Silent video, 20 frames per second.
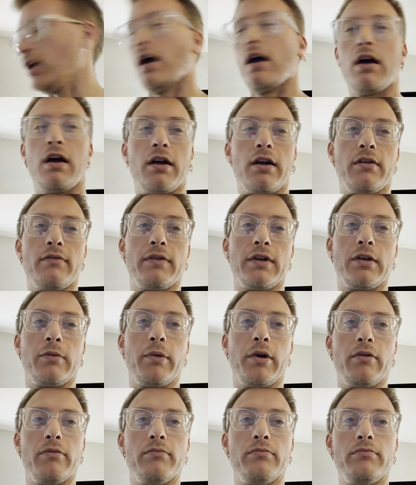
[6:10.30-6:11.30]
I gotta find a
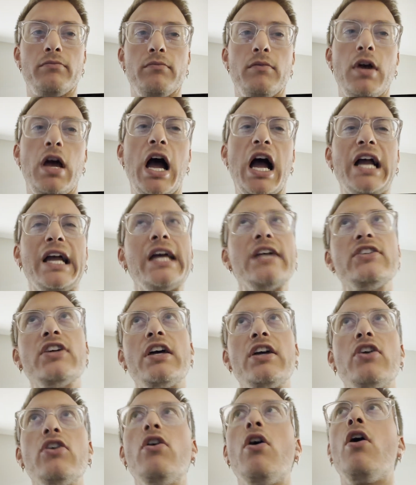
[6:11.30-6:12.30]
mount. I guess I
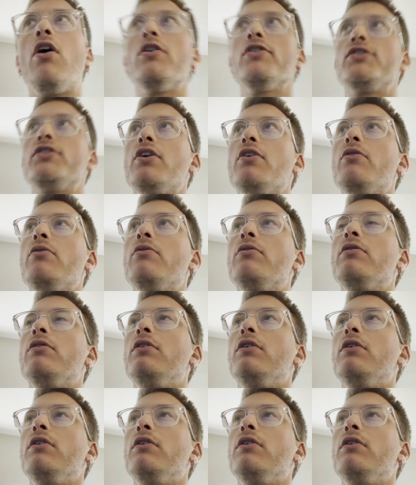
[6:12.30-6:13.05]
could also